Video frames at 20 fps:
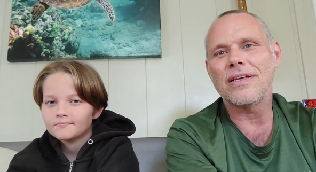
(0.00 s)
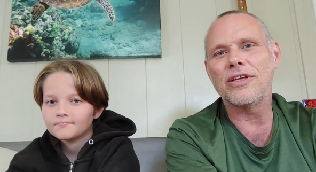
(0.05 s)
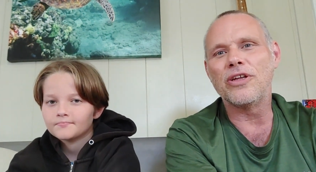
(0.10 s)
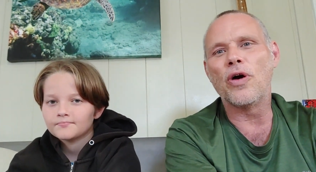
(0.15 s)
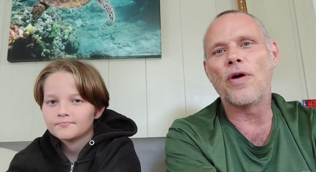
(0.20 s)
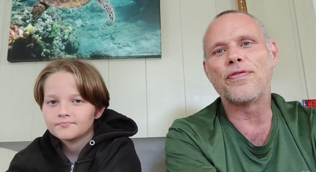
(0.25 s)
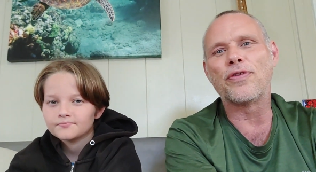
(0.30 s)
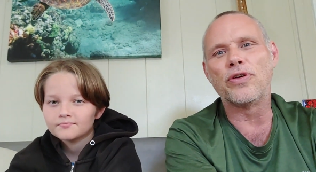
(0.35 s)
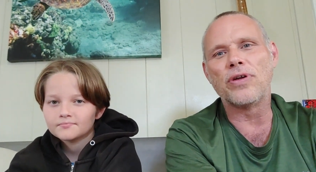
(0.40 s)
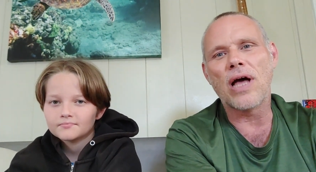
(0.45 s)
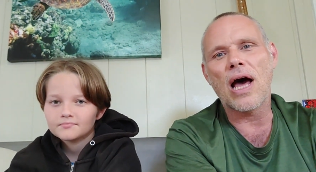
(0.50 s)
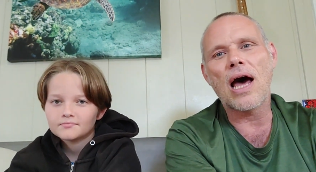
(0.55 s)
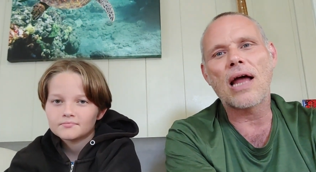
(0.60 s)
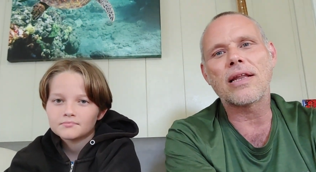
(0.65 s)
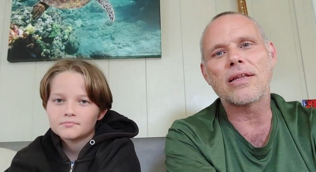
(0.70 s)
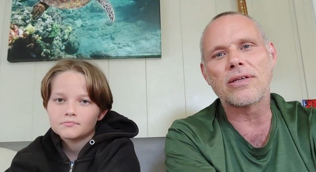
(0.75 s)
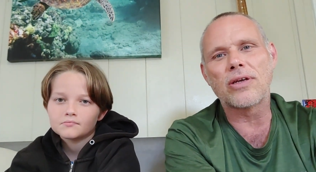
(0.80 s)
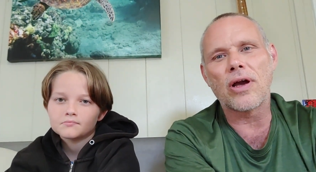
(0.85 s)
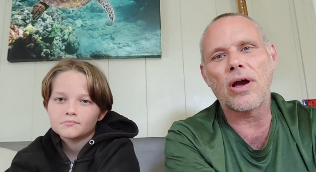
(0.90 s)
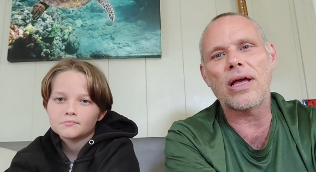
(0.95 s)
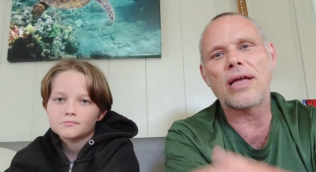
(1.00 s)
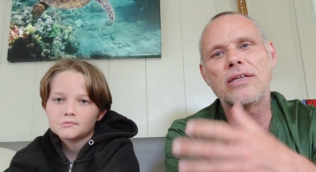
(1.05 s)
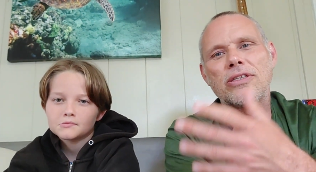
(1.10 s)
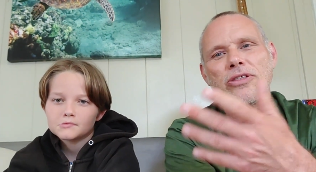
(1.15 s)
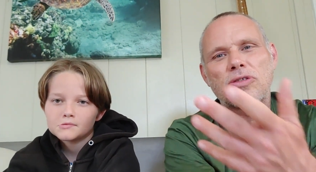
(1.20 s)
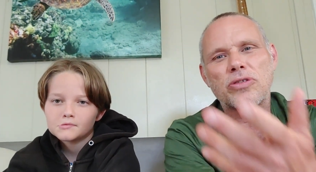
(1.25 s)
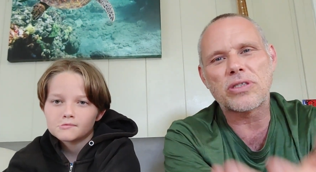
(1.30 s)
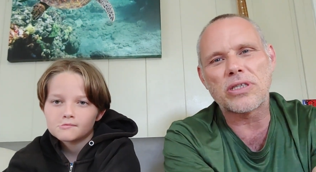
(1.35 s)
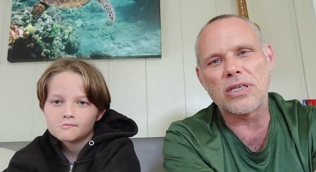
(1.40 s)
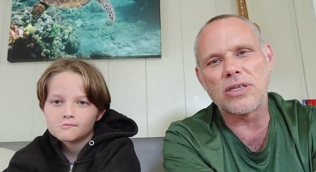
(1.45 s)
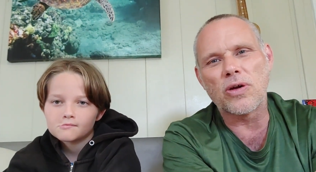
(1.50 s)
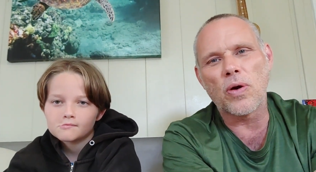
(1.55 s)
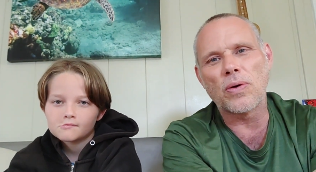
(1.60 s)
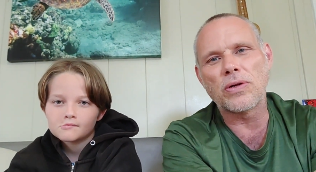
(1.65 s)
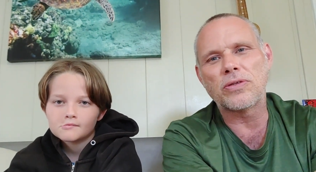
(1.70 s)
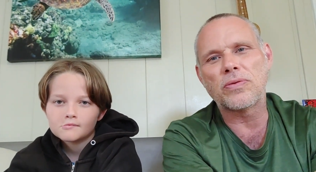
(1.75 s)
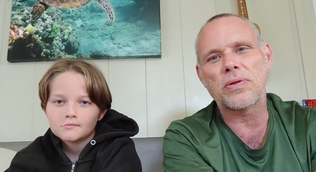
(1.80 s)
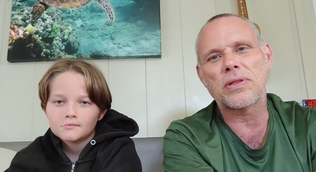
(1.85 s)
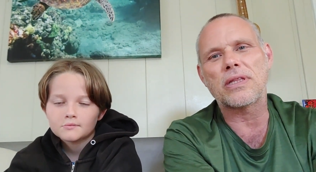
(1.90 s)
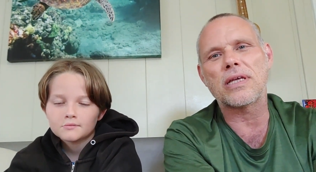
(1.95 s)
Speaker 1: you know, if you're not go- interested in
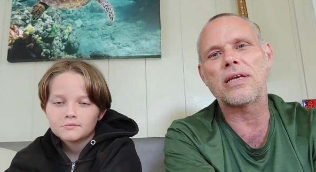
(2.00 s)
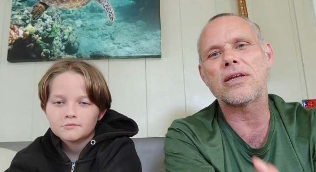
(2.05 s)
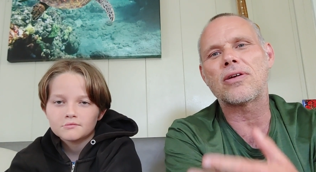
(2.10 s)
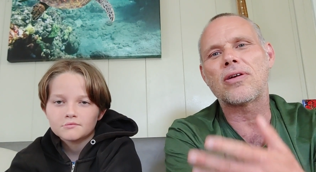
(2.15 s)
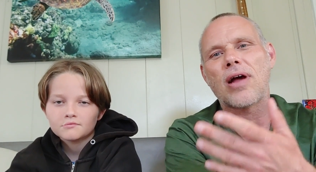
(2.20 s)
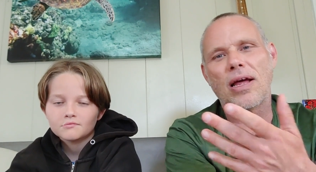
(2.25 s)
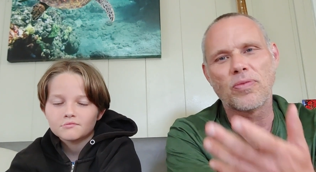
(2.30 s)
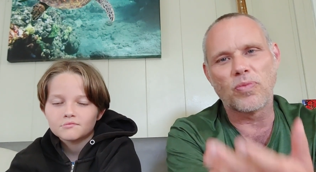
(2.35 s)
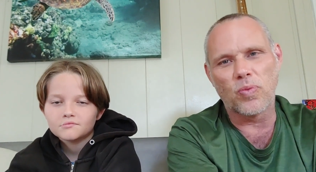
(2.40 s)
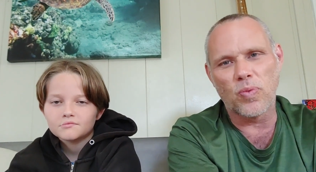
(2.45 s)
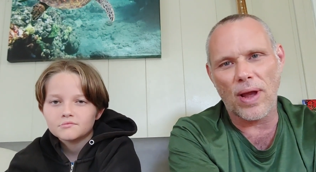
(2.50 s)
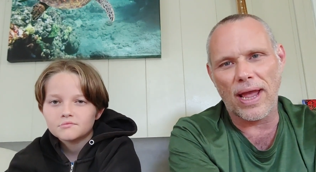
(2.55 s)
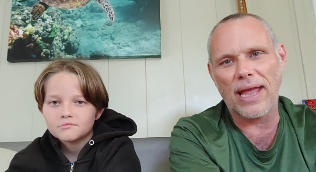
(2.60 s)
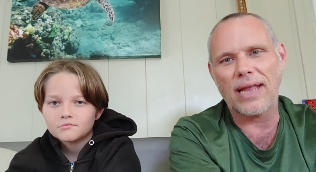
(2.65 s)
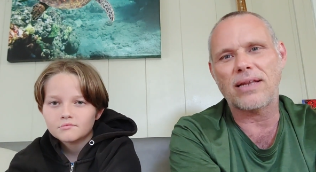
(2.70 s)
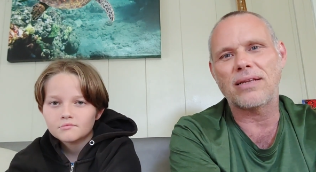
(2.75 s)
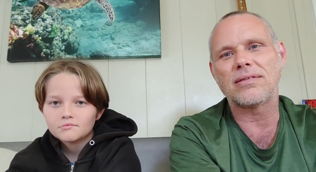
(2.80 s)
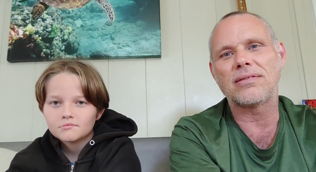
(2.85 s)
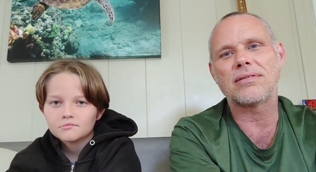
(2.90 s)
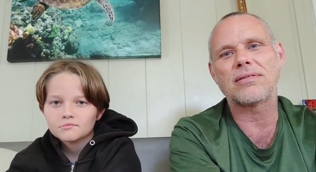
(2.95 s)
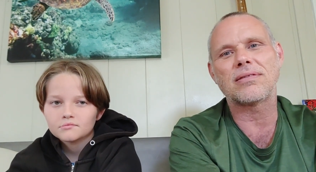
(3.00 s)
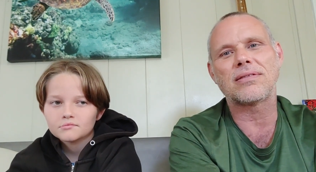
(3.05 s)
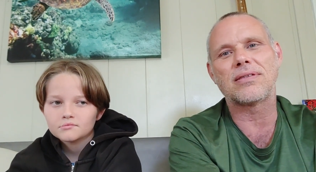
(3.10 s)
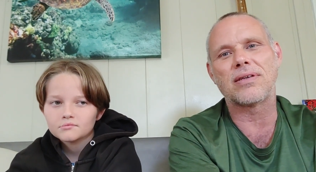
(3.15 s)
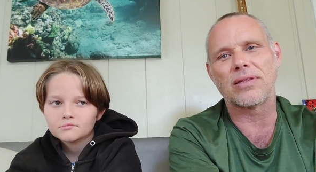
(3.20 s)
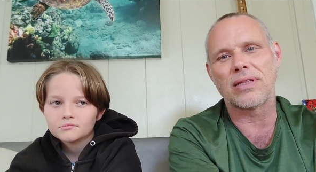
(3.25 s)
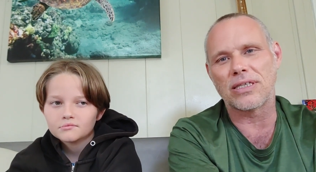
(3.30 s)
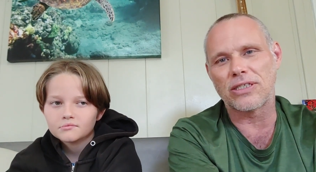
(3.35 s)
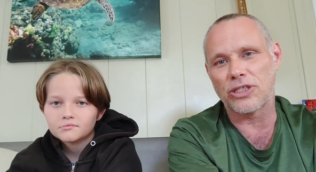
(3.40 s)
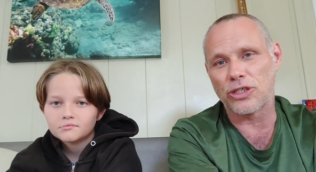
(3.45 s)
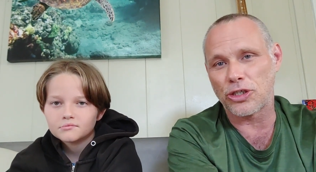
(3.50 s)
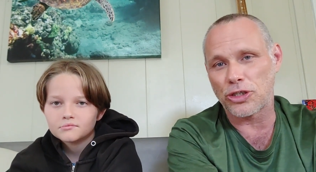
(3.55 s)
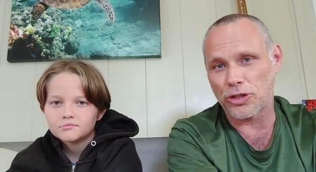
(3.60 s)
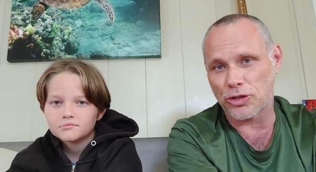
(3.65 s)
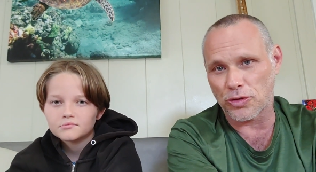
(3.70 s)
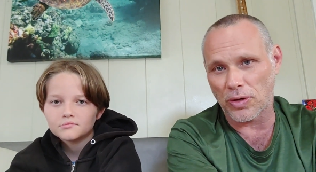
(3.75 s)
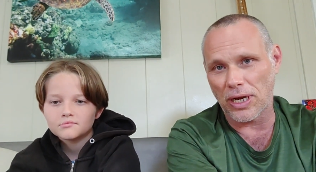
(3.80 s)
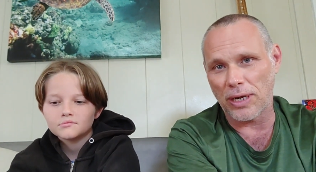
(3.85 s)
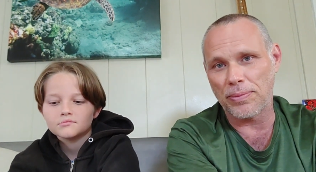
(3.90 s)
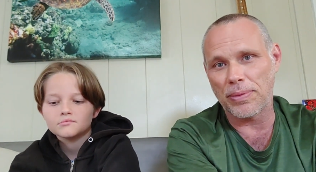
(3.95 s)
going to a theater, I'd wait till this is
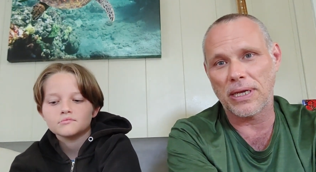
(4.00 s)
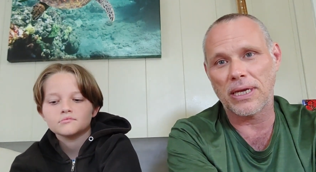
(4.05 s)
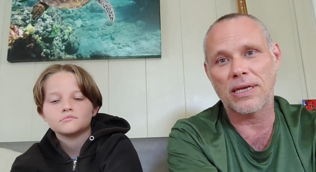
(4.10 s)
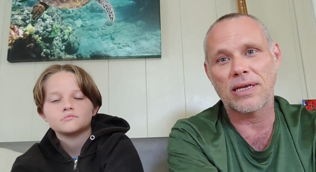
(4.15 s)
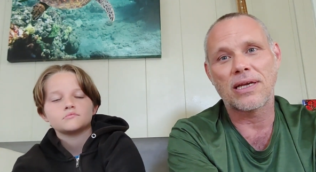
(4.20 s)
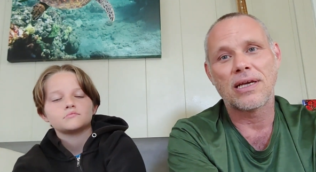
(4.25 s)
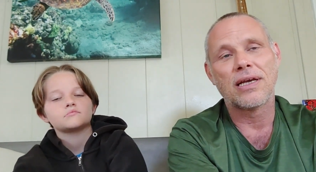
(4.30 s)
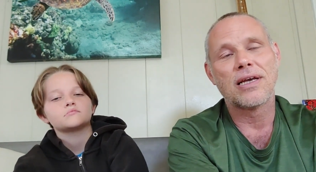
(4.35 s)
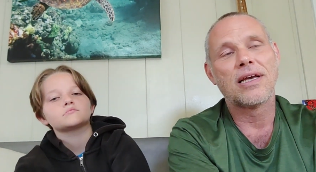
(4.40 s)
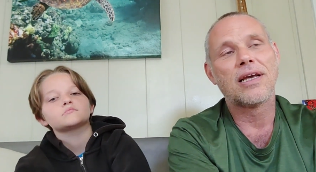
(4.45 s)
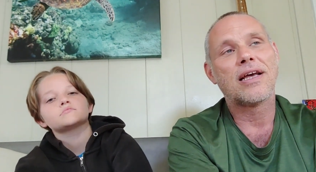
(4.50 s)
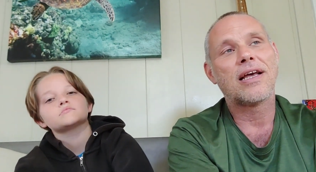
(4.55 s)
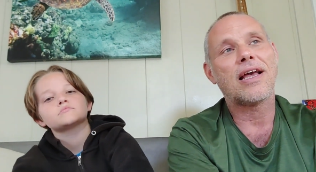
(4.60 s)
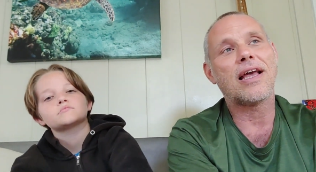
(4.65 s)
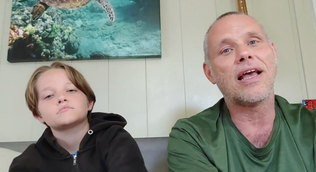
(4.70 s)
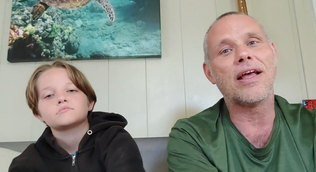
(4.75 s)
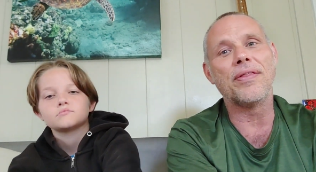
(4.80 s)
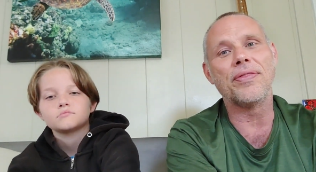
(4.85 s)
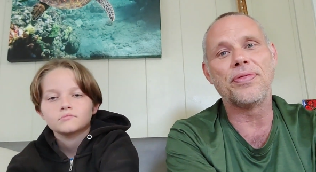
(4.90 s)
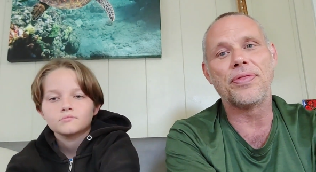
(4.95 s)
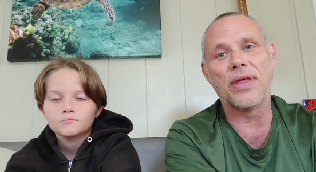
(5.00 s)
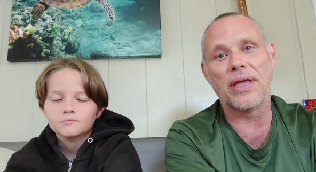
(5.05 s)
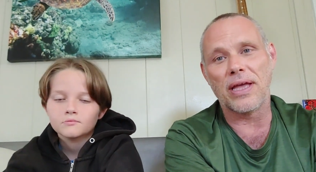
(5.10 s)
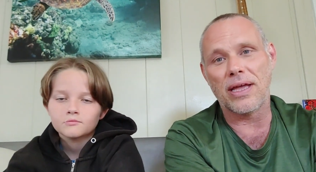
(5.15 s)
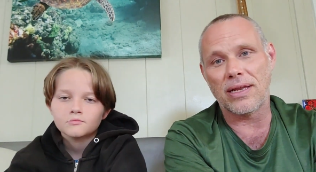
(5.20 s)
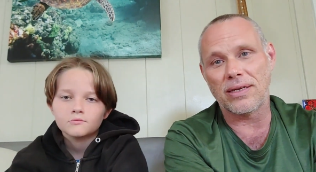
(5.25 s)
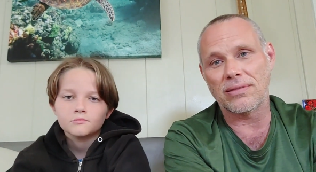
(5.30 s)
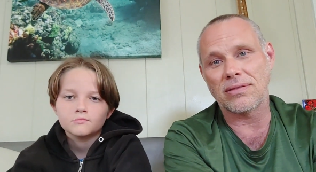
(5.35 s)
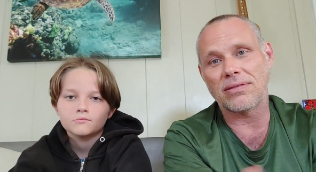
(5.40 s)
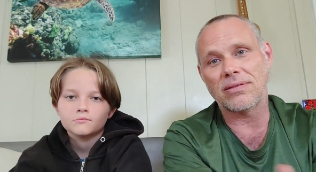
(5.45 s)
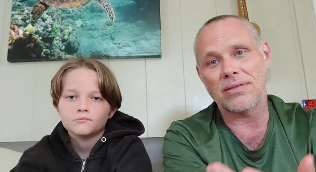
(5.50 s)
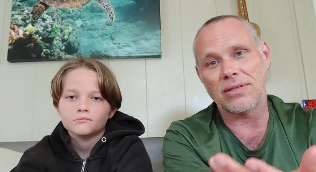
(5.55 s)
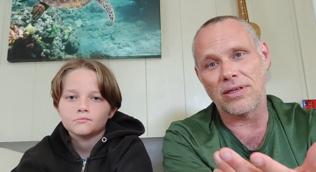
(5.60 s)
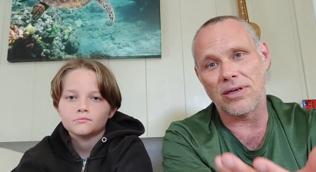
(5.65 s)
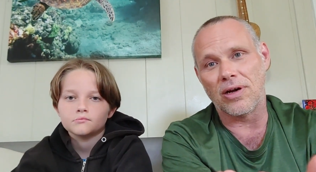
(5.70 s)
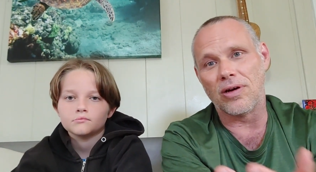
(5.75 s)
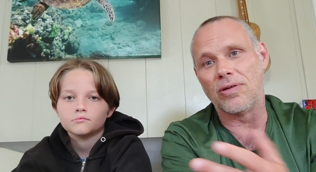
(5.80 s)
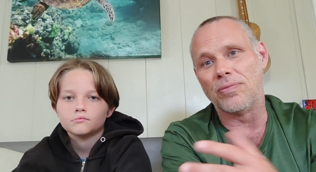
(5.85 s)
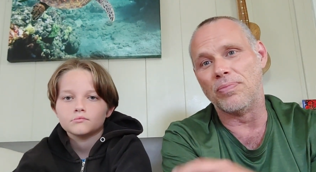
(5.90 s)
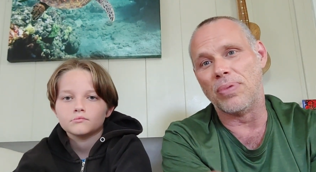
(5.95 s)
streaming, and then
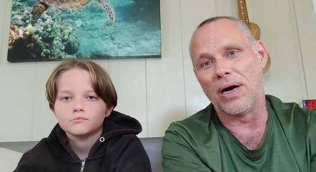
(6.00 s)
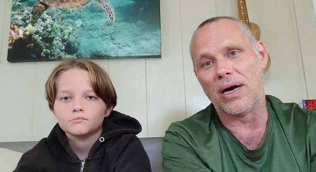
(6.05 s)
you know.